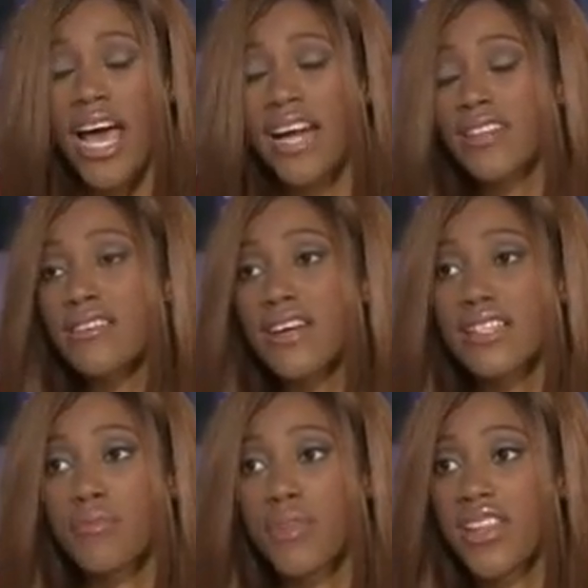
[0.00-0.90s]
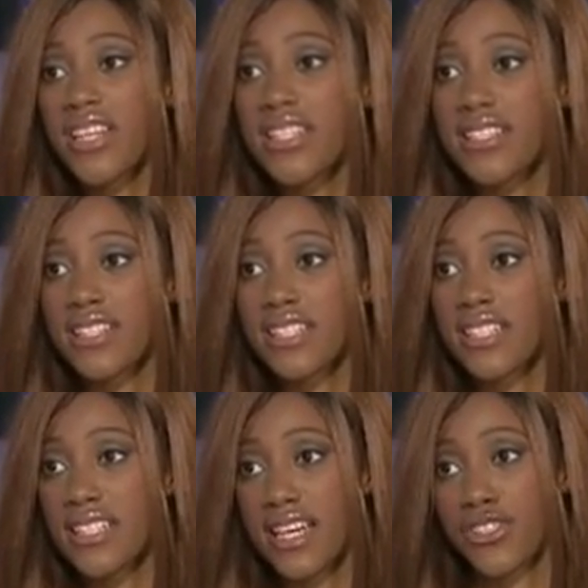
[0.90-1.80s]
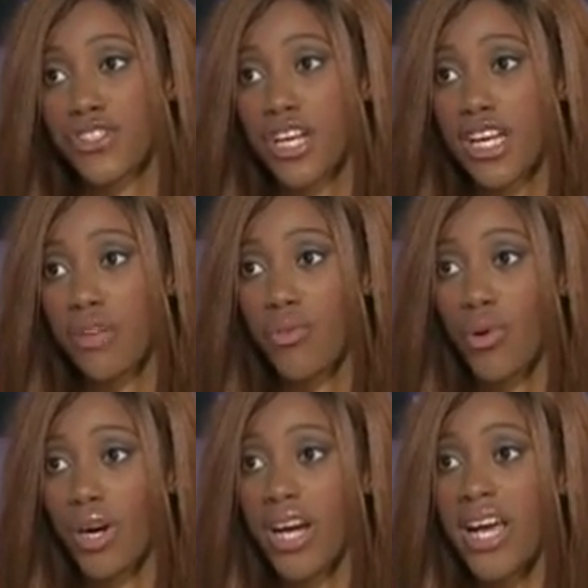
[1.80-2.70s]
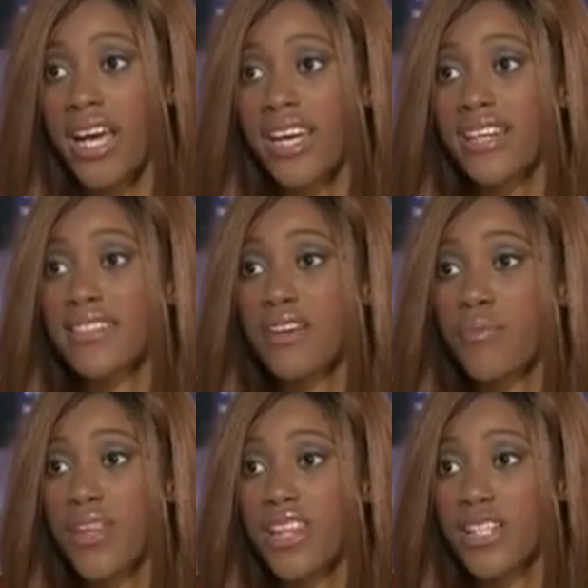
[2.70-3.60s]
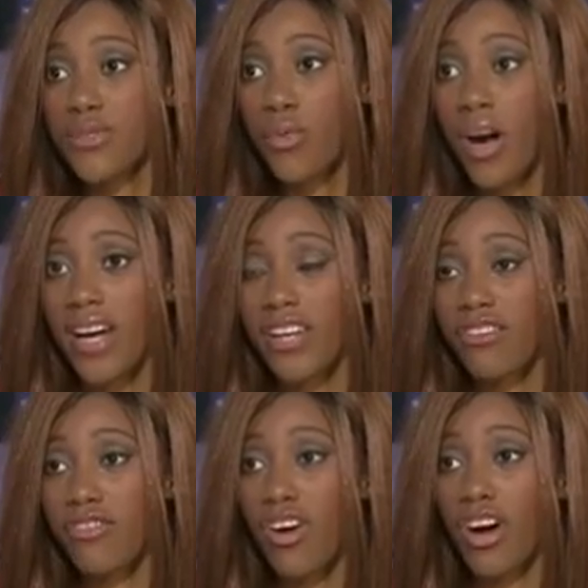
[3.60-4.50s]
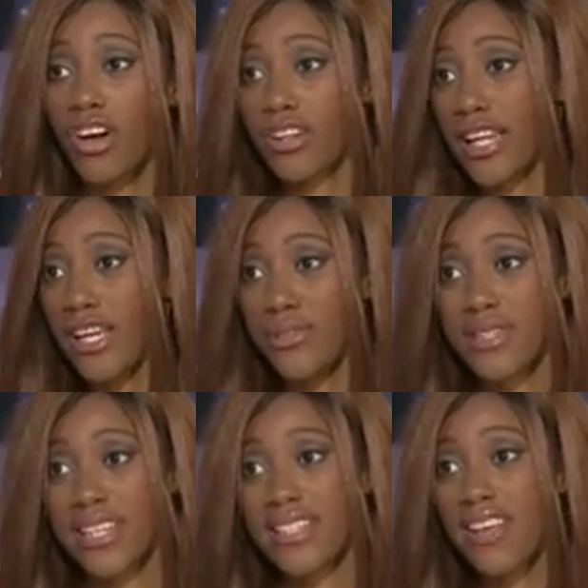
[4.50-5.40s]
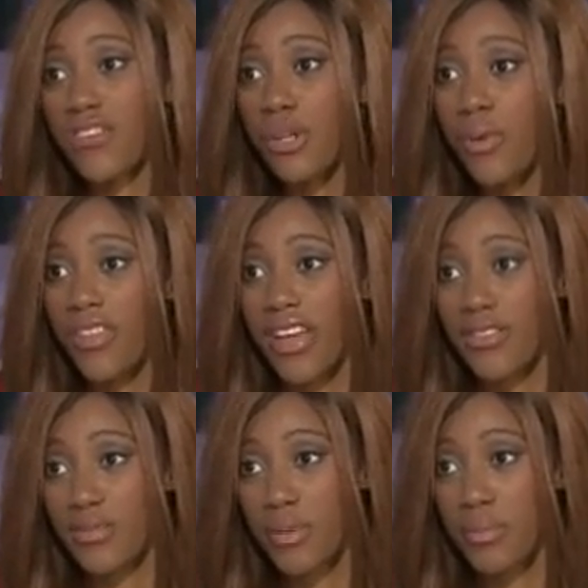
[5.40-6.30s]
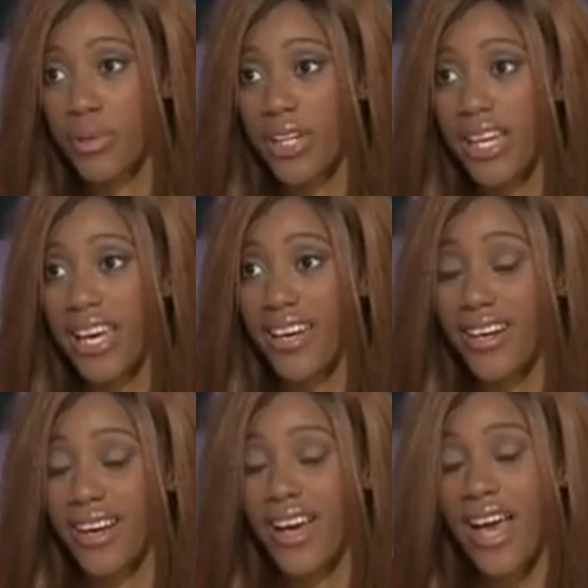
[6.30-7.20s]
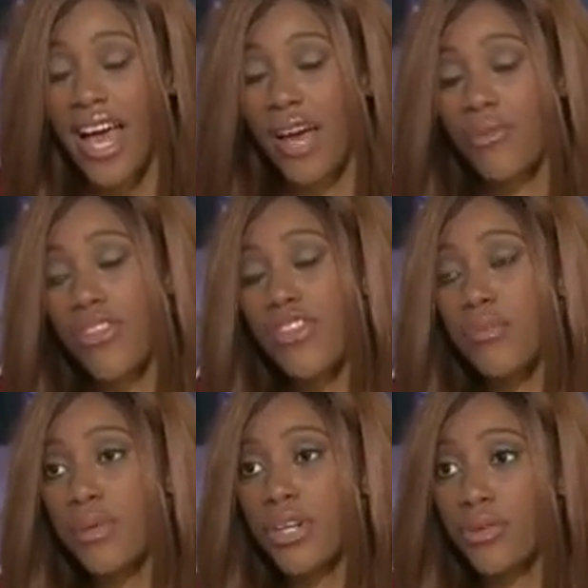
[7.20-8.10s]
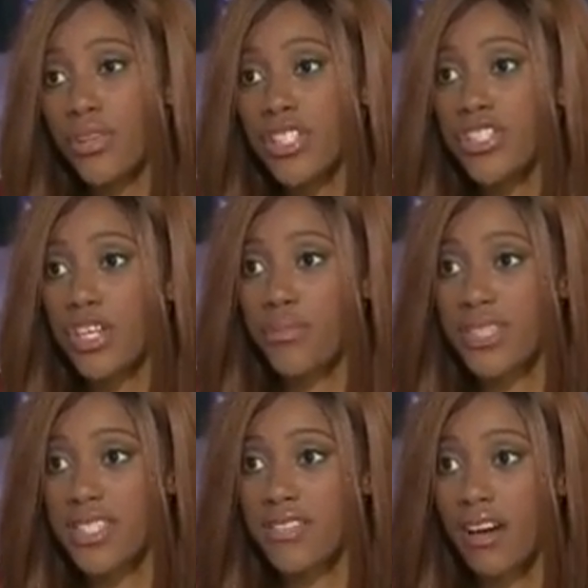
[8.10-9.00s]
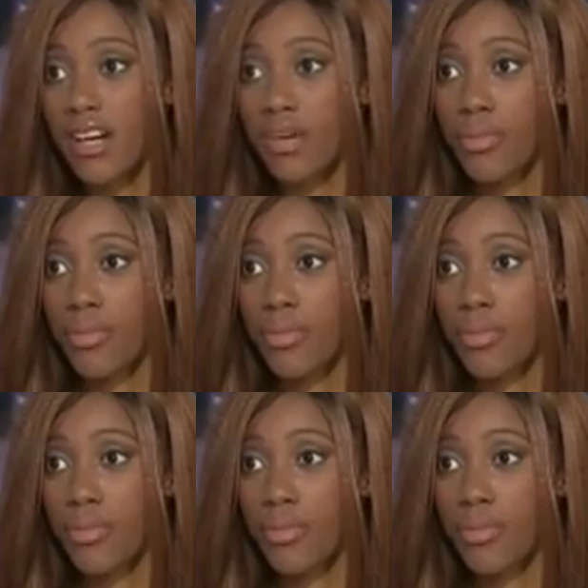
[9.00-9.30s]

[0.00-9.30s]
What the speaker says: and it's not something that doesn't need attention anymore. It is something that's wide and far. Like you said, 71,000 people in Canada, and within the Peel region, Mississauga,